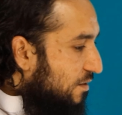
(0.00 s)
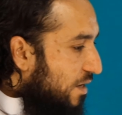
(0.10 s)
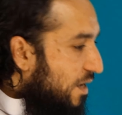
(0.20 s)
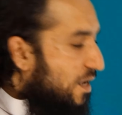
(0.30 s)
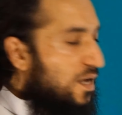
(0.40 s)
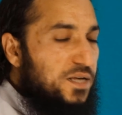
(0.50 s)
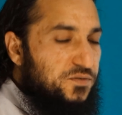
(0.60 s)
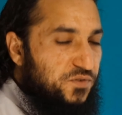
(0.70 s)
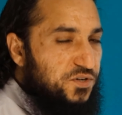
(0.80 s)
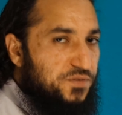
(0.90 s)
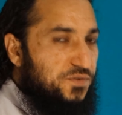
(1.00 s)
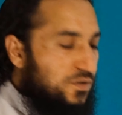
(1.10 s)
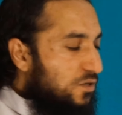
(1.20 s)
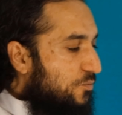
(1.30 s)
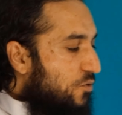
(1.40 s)
Okay, it's very
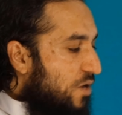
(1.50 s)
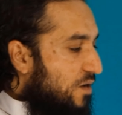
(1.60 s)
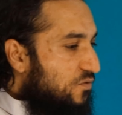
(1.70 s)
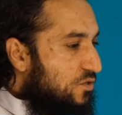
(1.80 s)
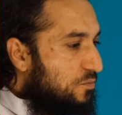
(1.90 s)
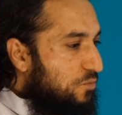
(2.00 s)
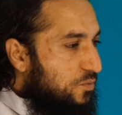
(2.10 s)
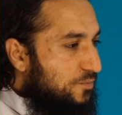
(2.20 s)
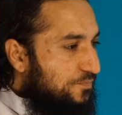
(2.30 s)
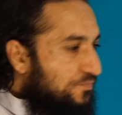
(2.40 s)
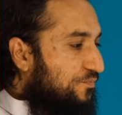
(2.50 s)
difficult to pronounce for some people,